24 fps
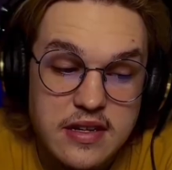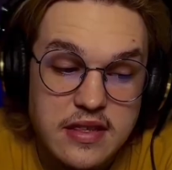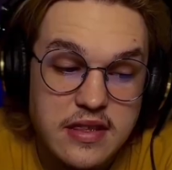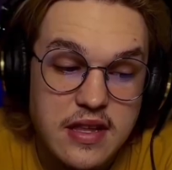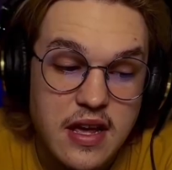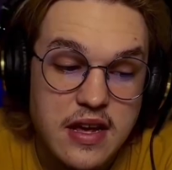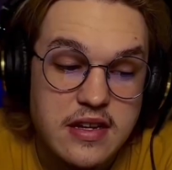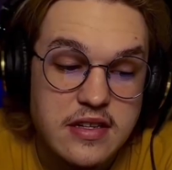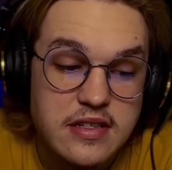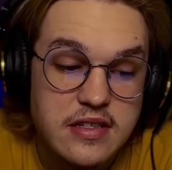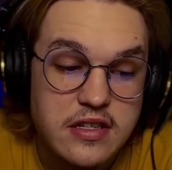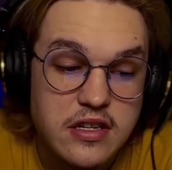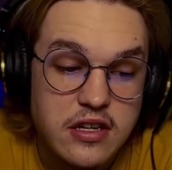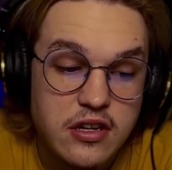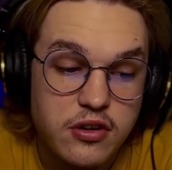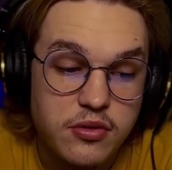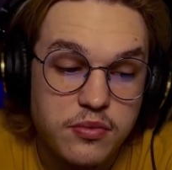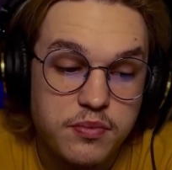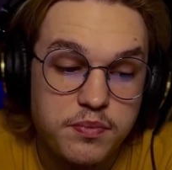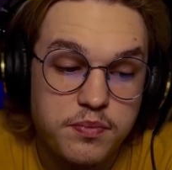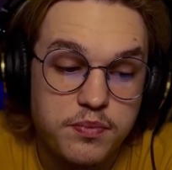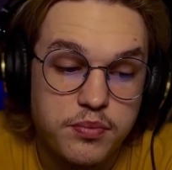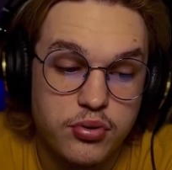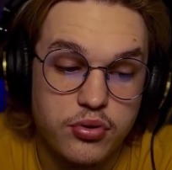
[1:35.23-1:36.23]
They still
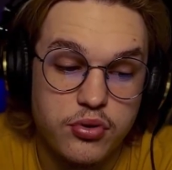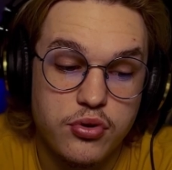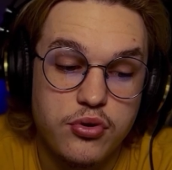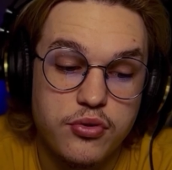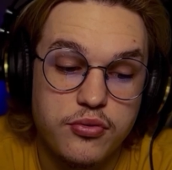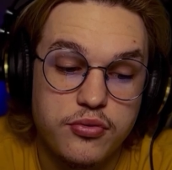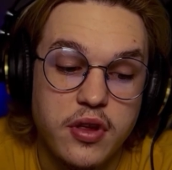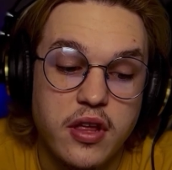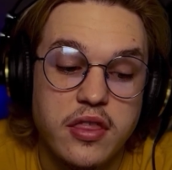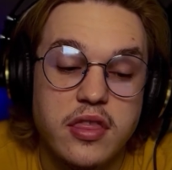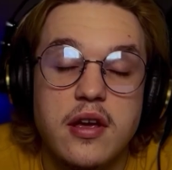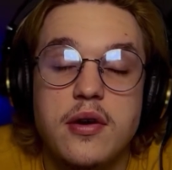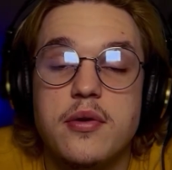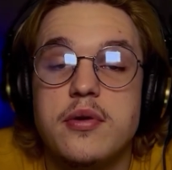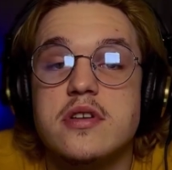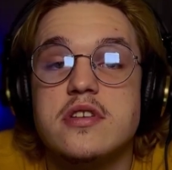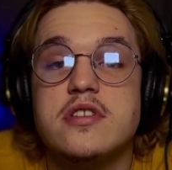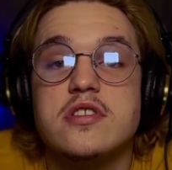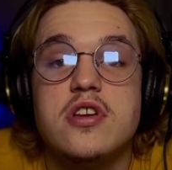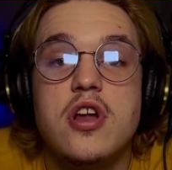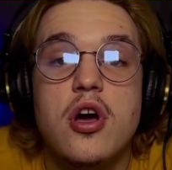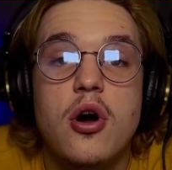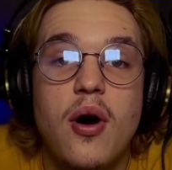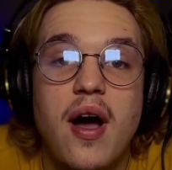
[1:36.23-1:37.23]
proved that there
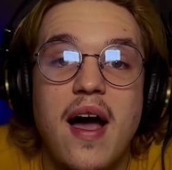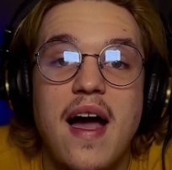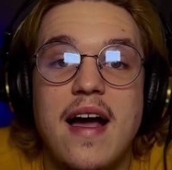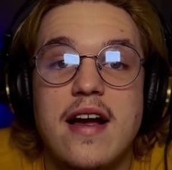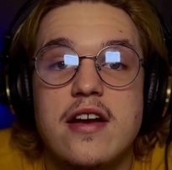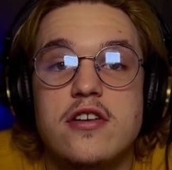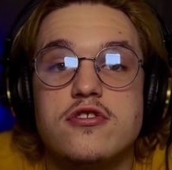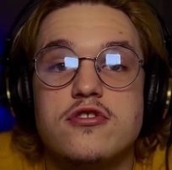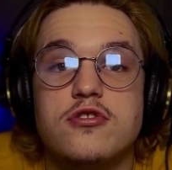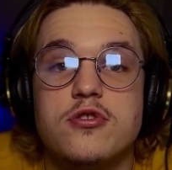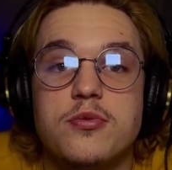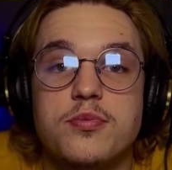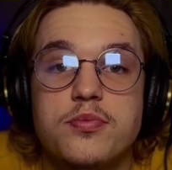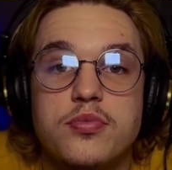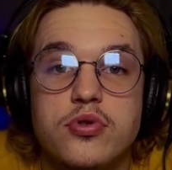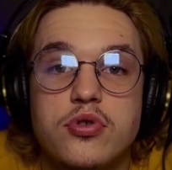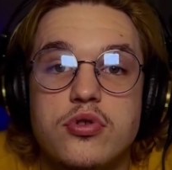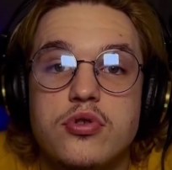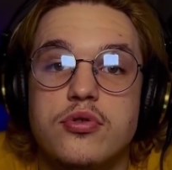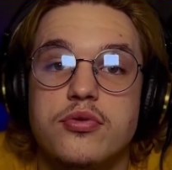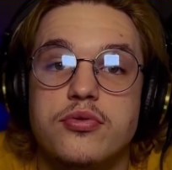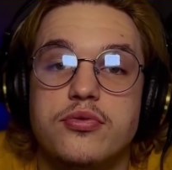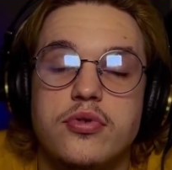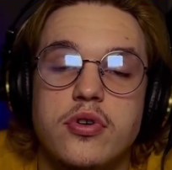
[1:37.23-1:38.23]
was no actual
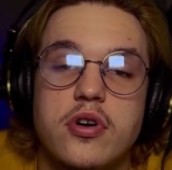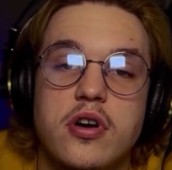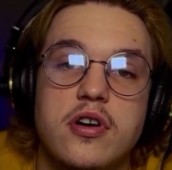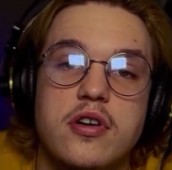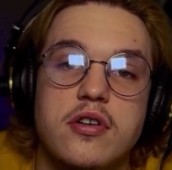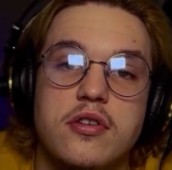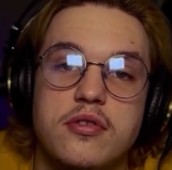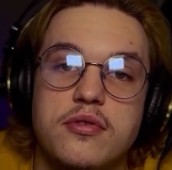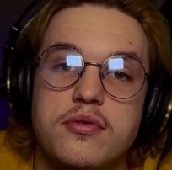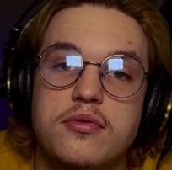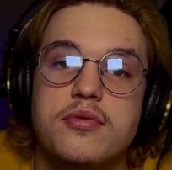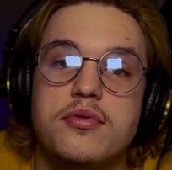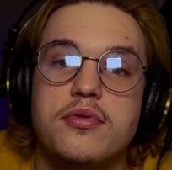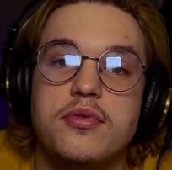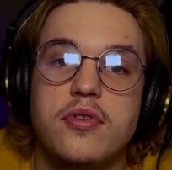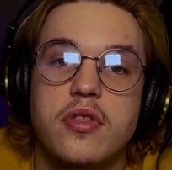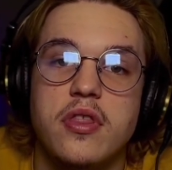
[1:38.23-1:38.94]
proof of